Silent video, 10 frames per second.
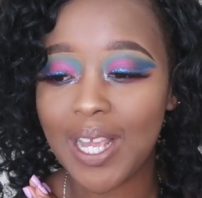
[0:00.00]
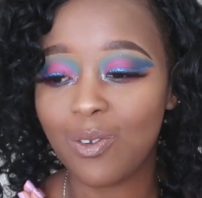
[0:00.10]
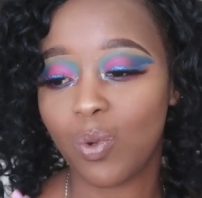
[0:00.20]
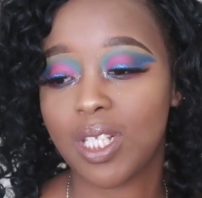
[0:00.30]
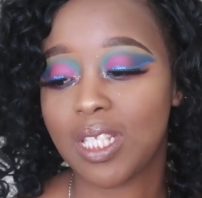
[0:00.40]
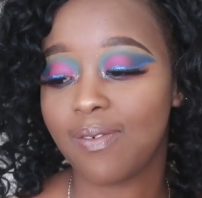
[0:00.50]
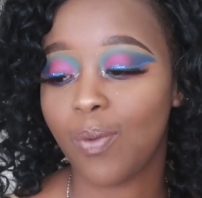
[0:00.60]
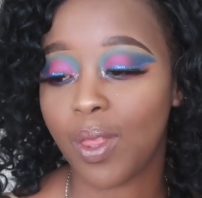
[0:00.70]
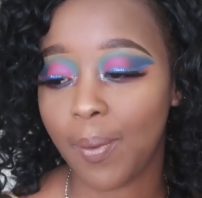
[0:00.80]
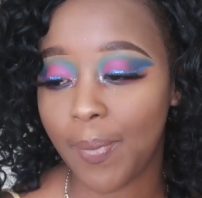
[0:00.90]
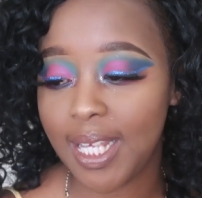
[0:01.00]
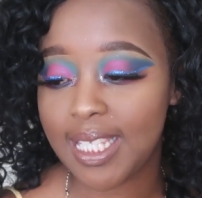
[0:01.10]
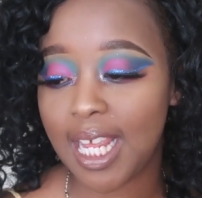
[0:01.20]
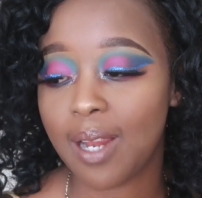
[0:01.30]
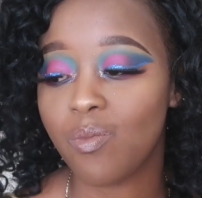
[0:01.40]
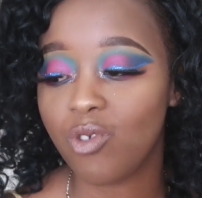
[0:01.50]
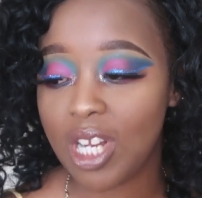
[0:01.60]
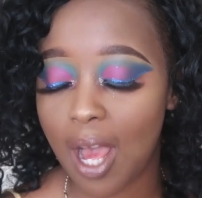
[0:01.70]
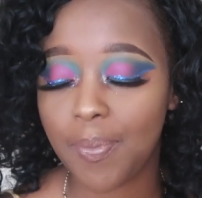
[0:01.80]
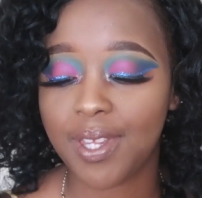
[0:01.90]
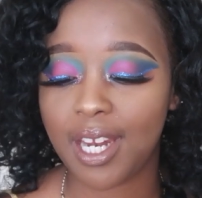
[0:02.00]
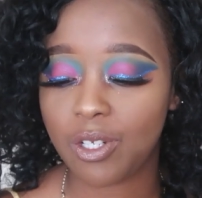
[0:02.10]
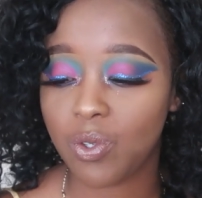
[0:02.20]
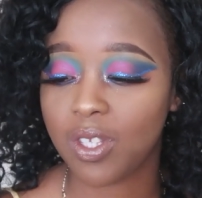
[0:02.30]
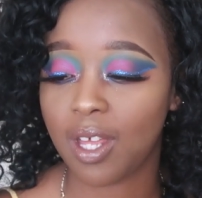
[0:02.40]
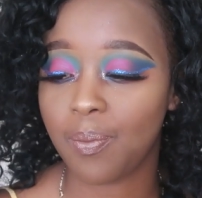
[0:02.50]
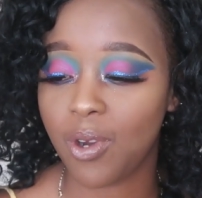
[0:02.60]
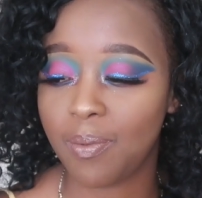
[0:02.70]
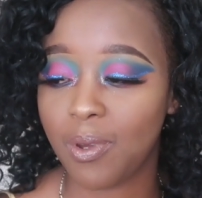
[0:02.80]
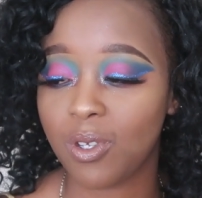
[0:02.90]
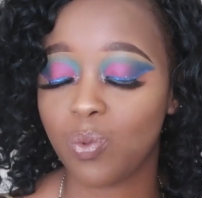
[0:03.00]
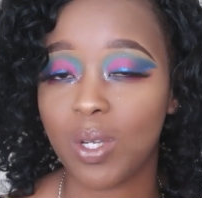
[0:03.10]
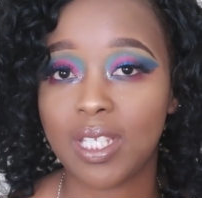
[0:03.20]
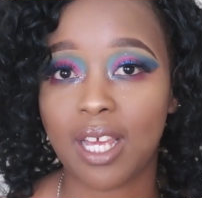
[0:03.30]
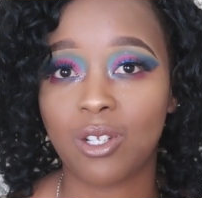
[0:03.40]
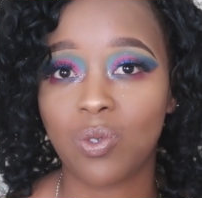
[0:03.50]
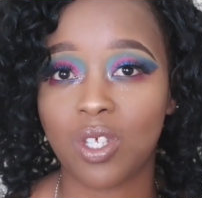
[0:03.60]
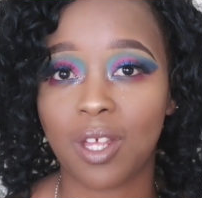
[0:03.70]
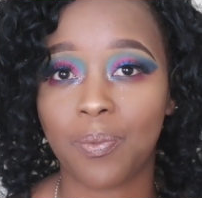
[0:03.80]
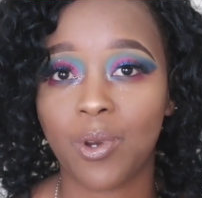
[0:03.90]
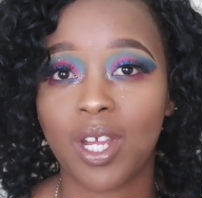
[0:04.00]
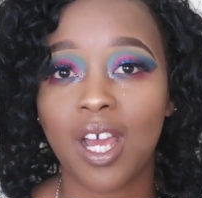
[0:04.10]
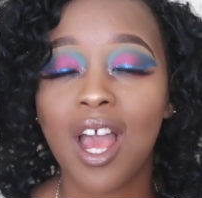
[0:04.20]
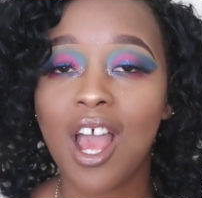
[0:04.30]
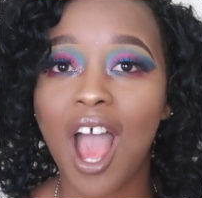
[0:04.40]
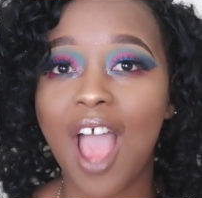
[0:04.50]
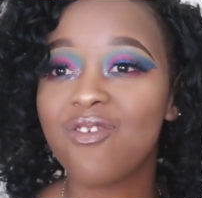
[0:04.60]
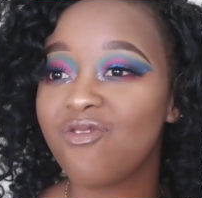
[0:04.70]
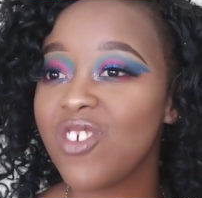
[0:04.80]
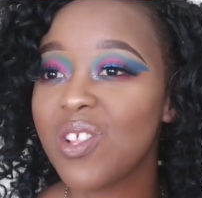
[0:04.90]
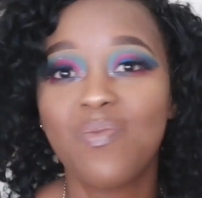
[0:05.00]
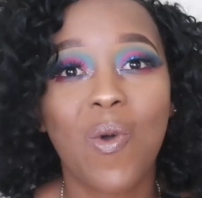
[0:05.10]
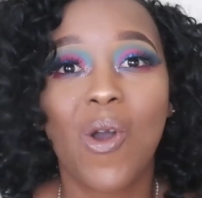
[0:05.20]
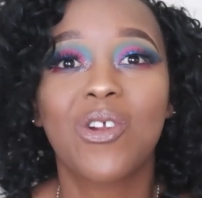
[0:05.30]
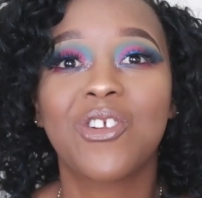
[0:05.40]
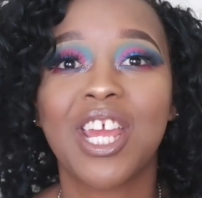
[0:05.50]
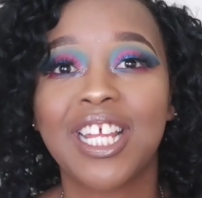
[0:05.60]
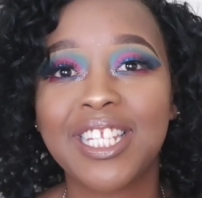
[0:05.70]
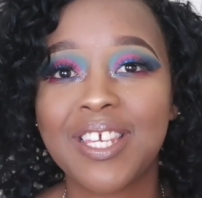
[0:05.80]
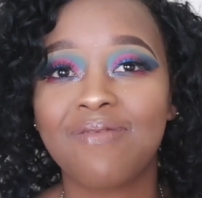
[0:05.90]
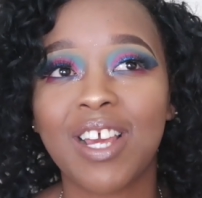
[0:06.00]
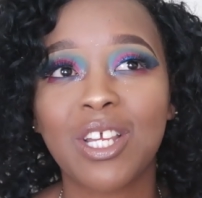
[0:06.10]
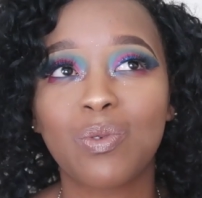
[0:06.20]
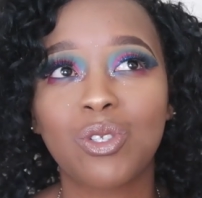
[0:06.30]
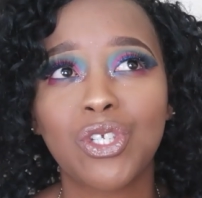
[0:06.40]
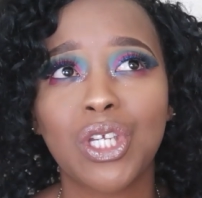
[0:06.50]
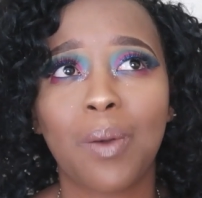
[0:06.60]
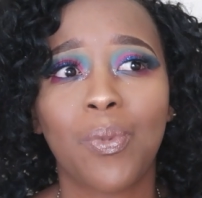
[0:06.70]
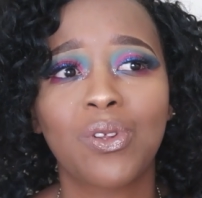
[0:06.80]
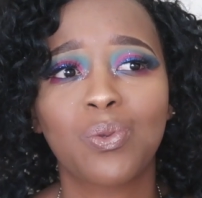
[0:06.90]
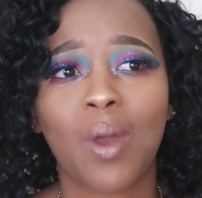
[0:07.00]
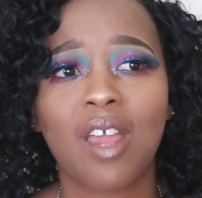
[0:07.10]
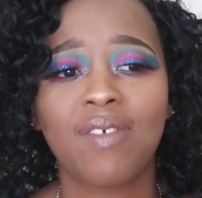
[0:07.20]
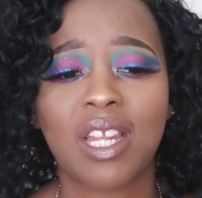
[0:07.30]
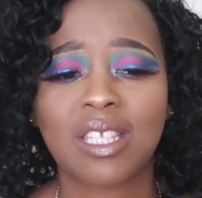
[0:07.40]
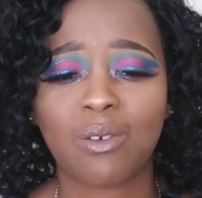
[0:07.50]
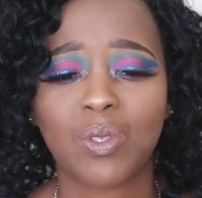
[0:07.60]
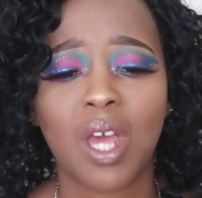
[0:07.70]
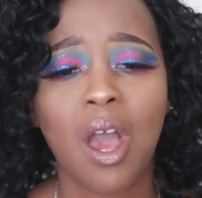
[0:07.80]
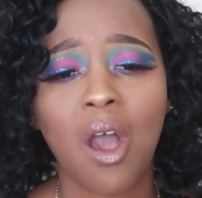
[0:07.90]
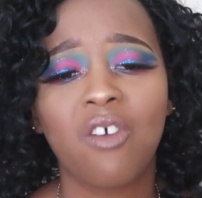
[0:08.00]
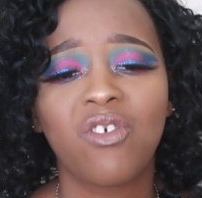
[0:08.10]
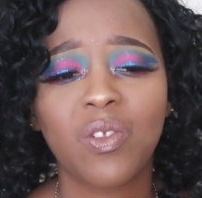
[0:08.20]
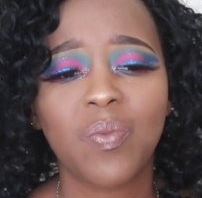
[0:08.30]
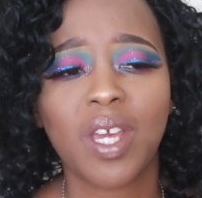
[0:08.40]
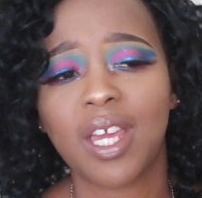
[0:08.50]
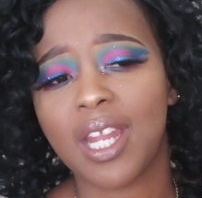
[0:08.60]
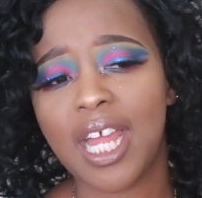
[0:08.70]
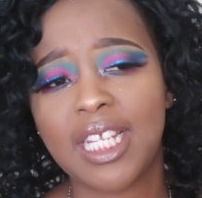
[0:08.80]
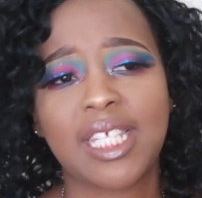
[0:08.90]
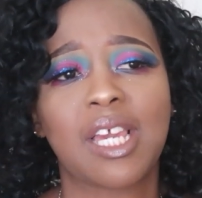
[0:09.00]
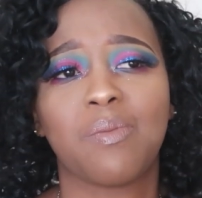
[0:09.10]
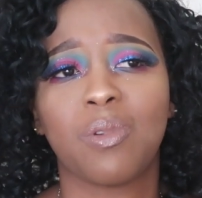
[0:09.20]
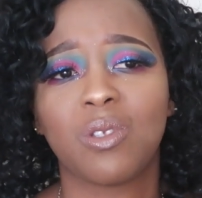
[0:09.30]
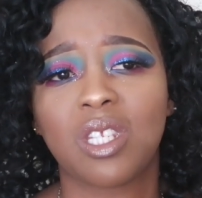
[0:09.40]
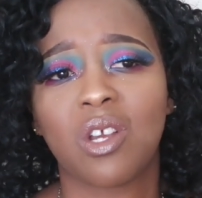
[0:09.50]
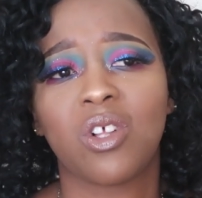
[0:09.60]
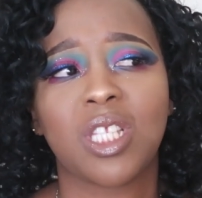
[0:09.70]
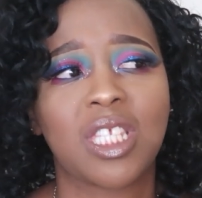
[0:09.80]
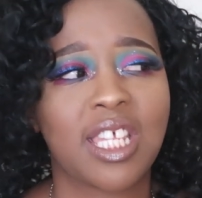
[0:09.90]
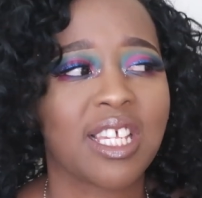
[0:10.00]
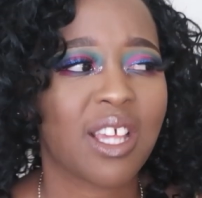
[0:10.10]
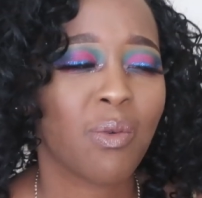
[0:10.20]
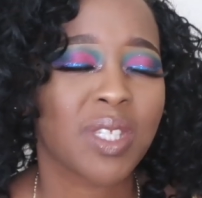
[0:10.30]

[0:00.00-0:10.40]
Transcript: it was for the best, and I'm really happy that I took that break, because once I took that break I feel more creative. Like, it was reaching a point where even as I was filming and editing and posting all these things,